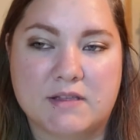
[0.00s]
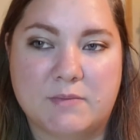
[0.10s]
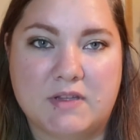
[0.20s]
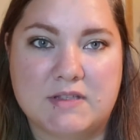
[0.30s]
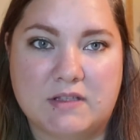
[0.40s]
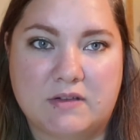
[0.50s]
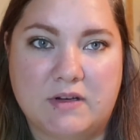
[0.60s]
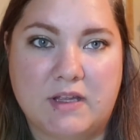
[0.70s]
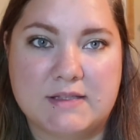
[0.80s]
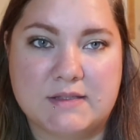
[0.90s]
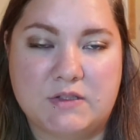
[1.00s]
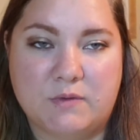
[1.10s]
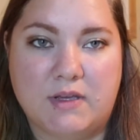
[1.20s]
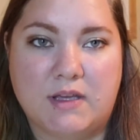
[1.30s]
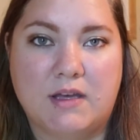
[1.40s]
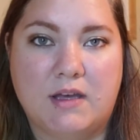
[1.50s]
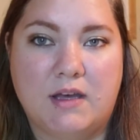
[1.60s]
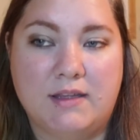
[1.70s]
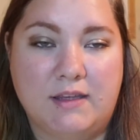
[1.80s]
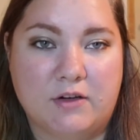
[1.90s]
I'm considering is doing
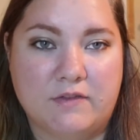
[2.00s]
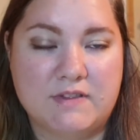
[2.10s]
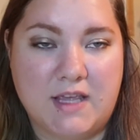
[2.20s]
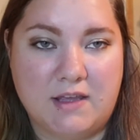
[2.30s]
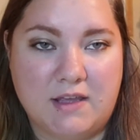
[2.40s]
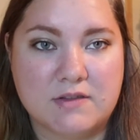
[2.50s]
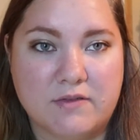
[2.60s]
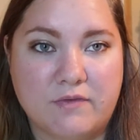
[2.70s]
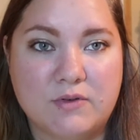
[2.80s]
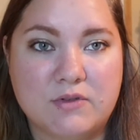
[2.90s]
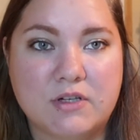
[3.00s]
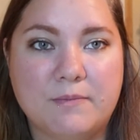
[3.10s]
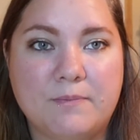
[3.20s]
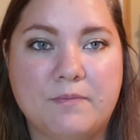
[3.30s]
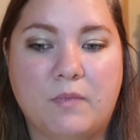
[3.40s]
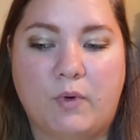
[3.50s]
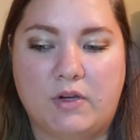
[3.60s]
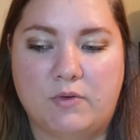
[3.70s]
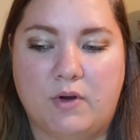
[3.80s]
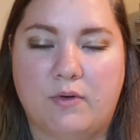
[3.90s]
a year of tales in the future, where
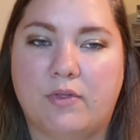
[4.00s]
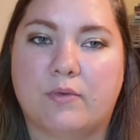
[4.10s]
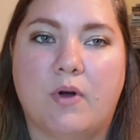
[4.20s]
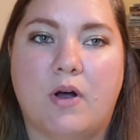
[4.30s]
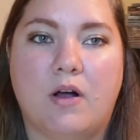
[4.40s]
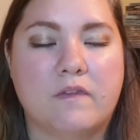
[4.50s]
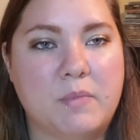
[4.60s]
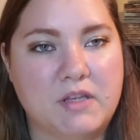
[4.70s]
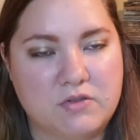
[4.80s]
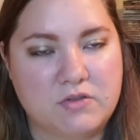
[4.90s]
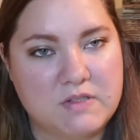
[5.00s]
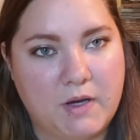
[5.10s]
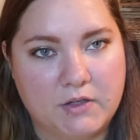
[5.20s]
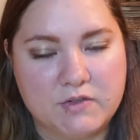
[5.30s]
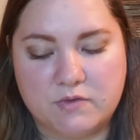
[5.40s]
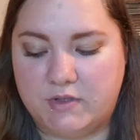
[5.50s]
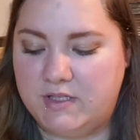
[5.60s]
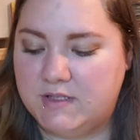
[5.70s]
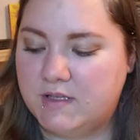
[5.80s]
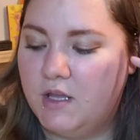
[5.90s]
you go through all the Beatrix Potter
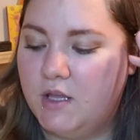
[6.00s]
stories.